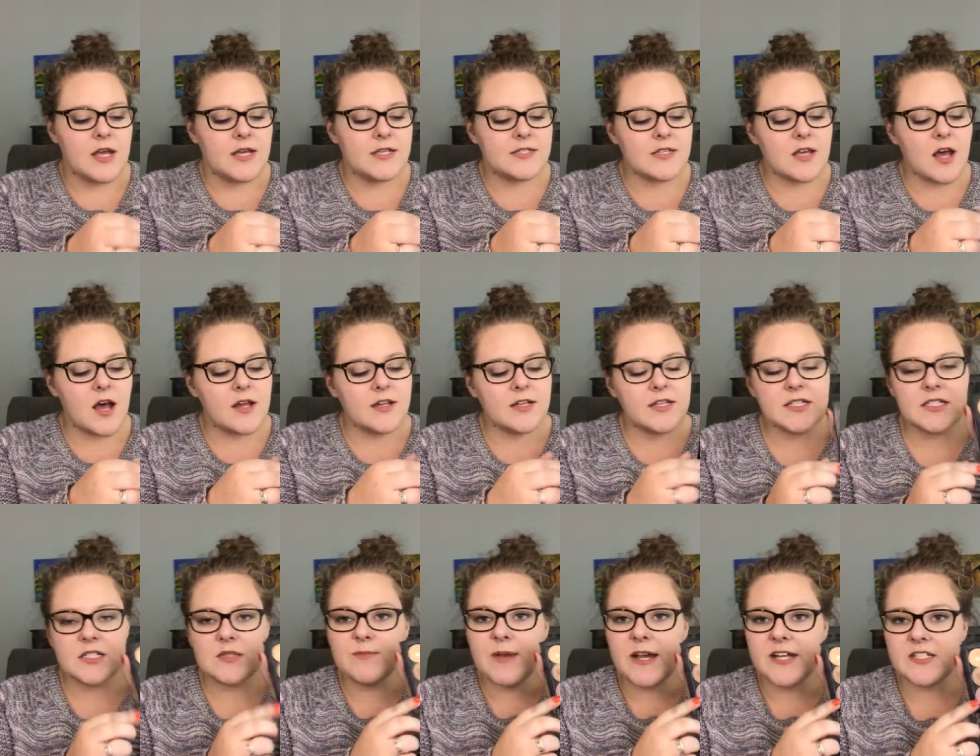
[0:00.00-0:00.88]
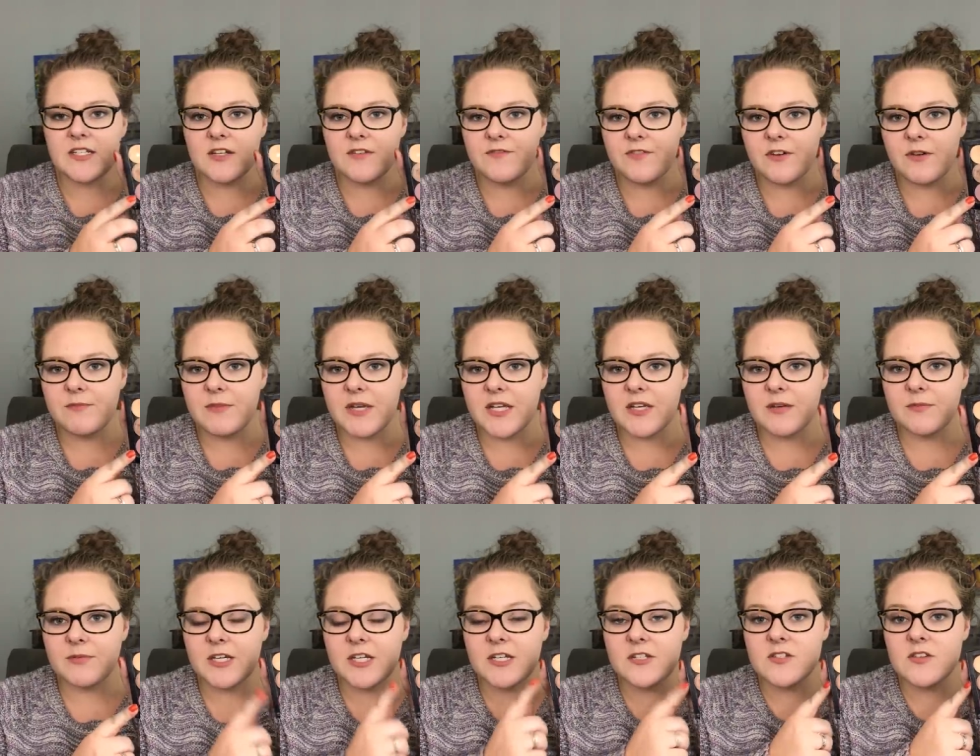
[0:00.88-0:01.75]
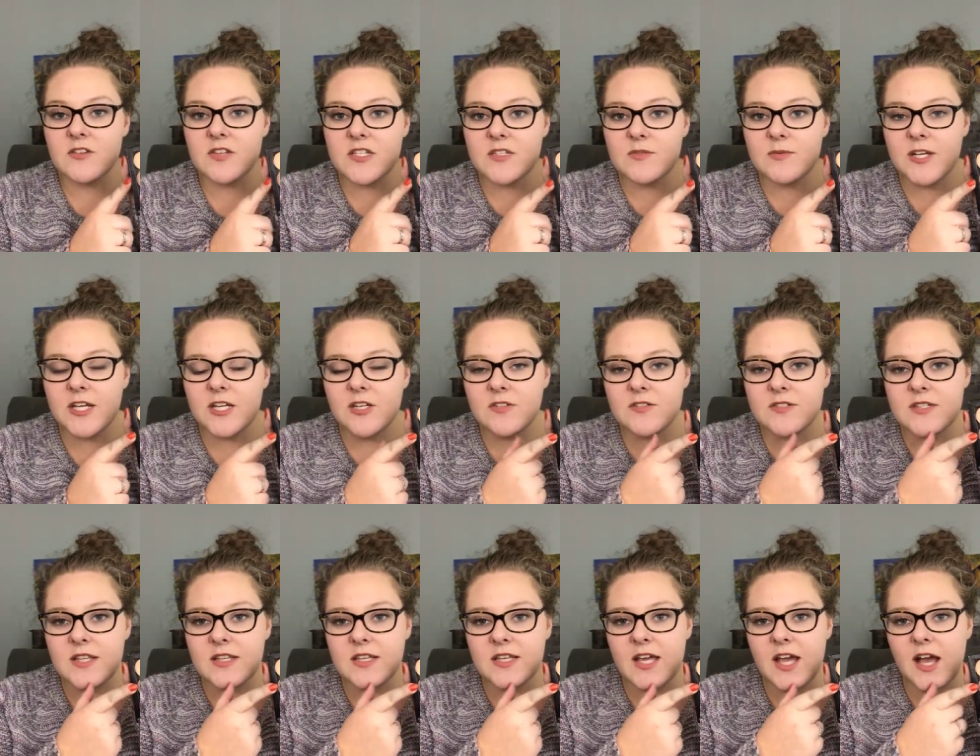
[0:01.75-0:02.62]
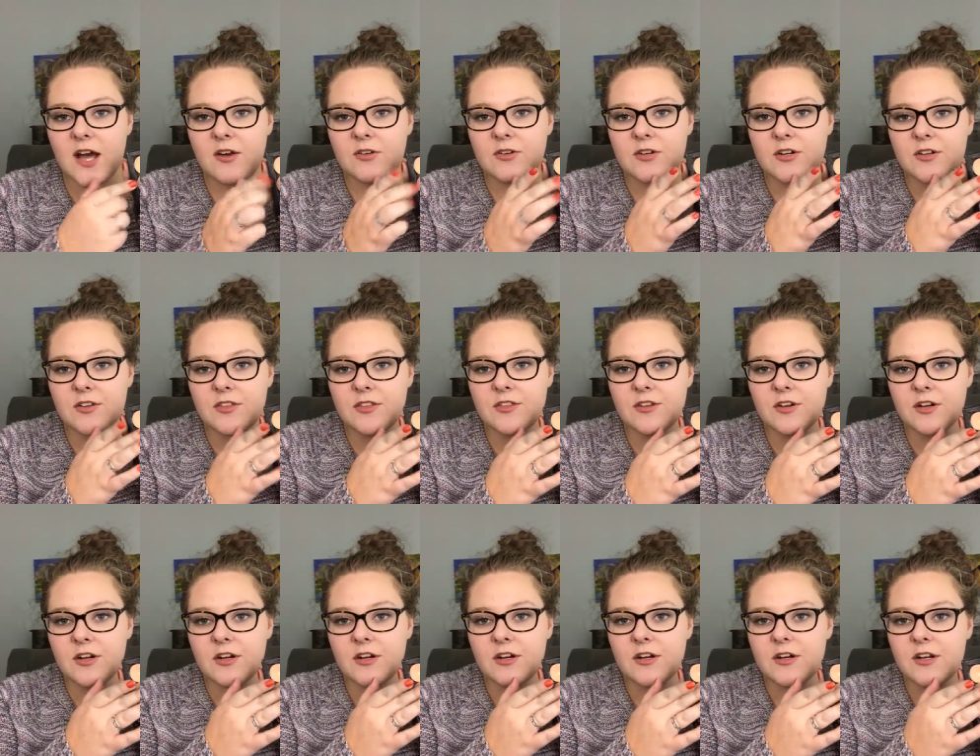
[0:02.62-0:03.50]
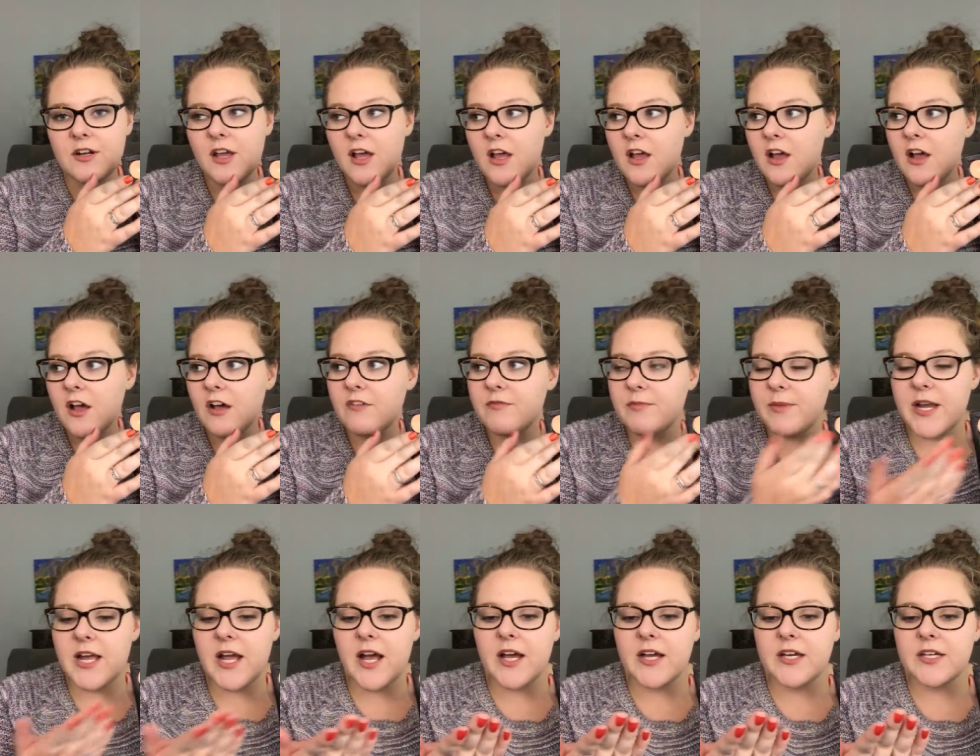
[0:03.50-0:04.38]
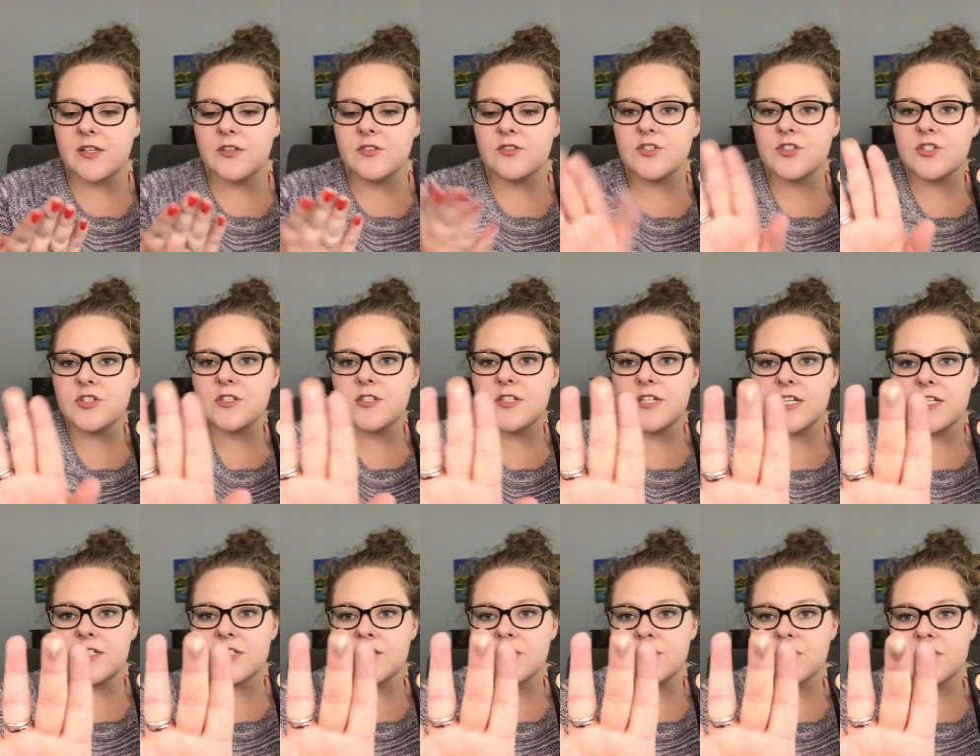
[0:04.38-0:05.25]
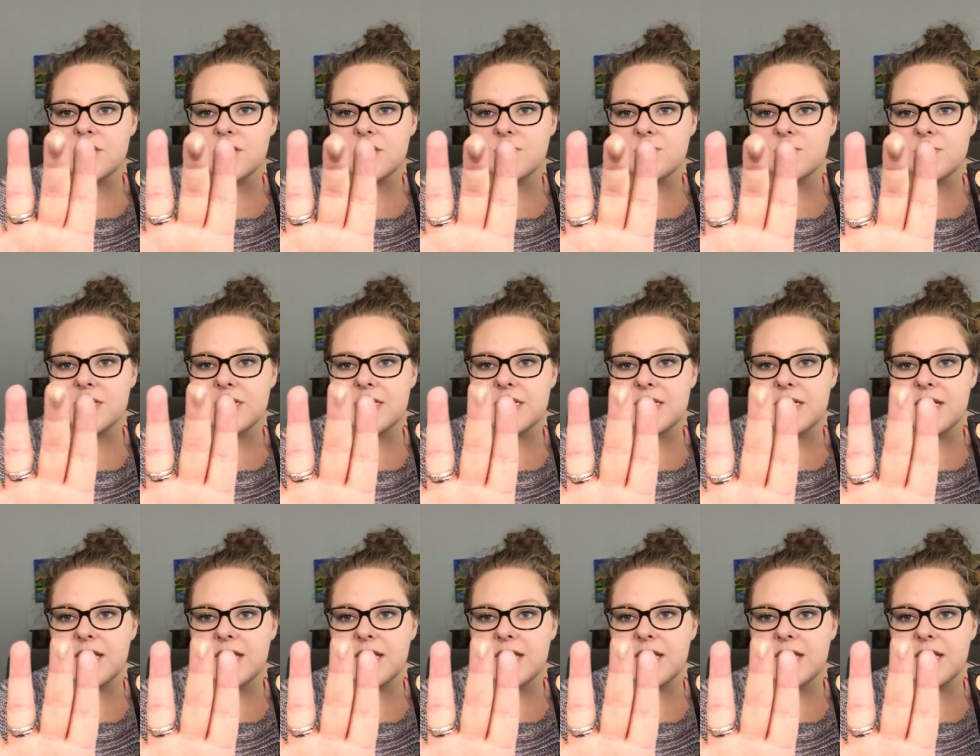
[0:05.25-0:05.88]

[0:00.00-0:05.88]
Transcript: is Unexpected from Makeup Geek. So this one I use on the outer third of my eye usually. It's just this really